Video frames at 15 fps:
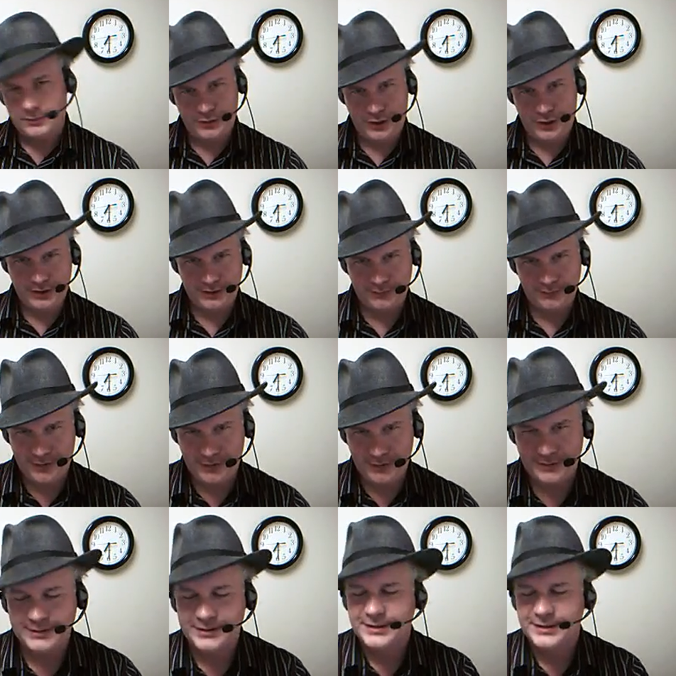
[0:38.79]
Try and live with it.
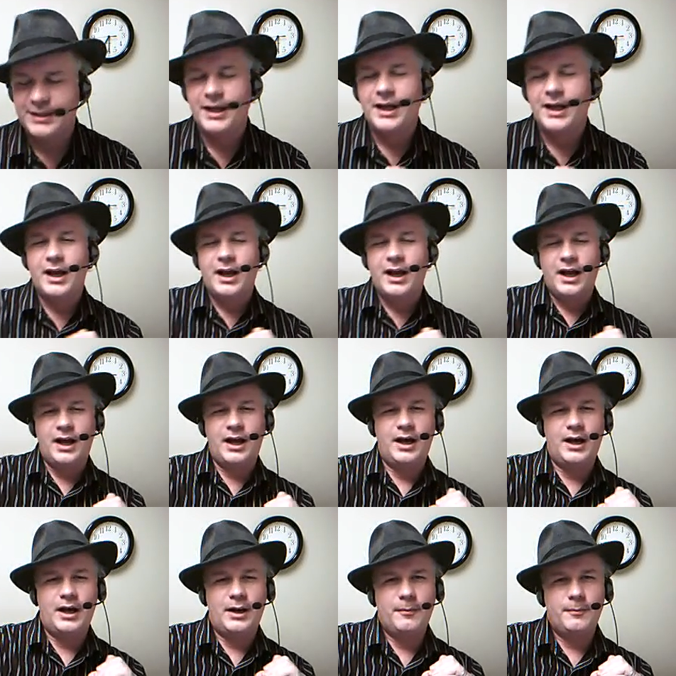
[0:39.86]

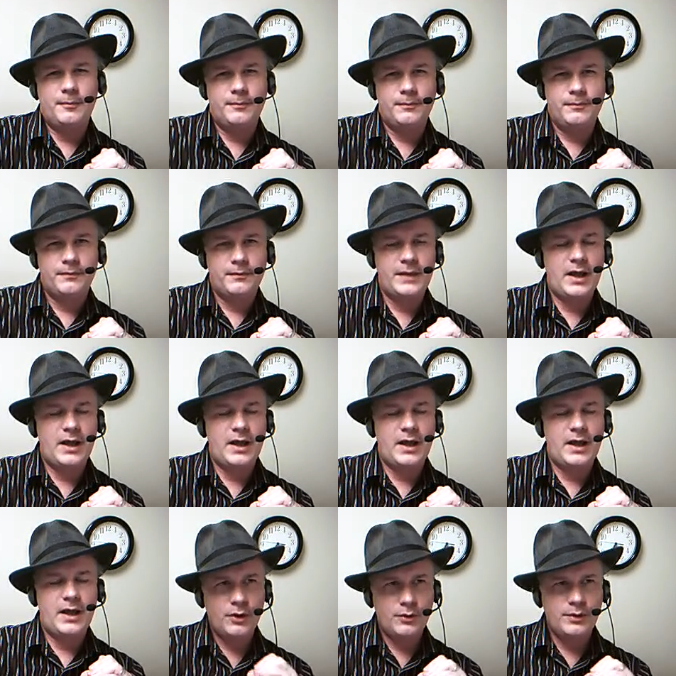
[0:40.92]
Now, I
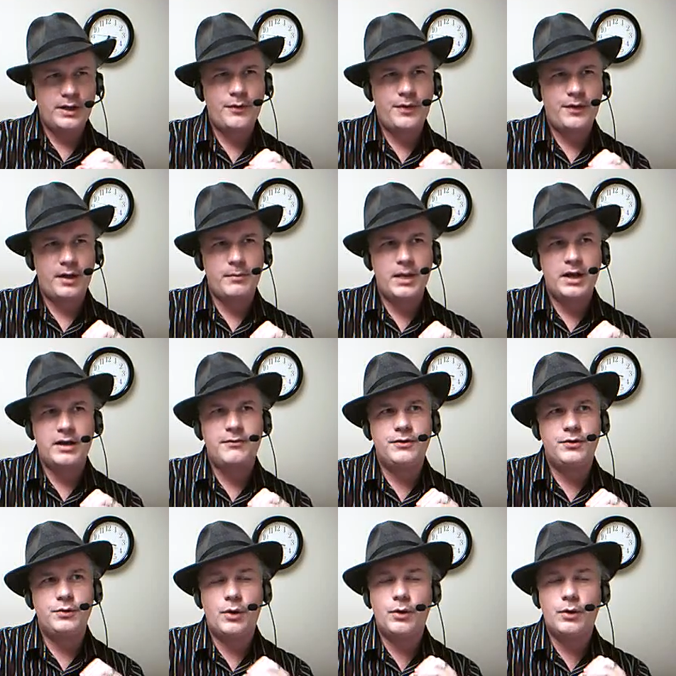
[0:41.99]
have no doubt that many of
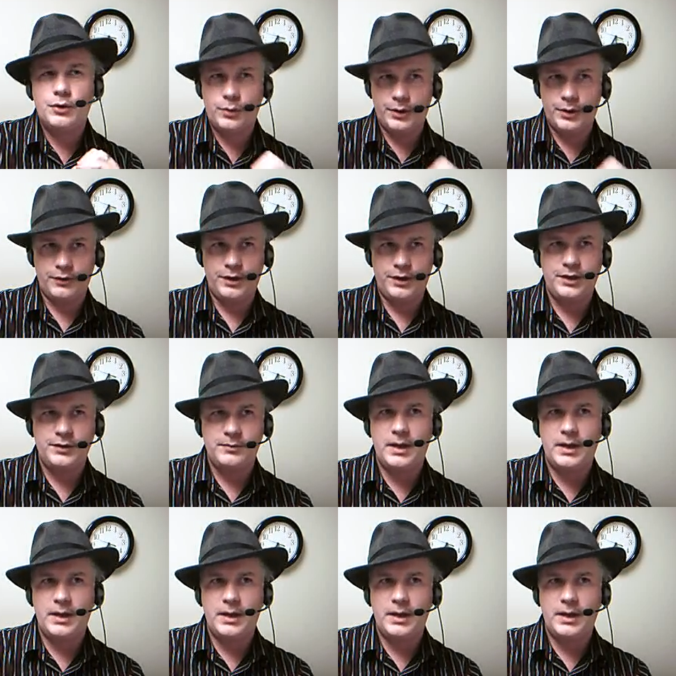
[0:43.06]
you know what Twitter is.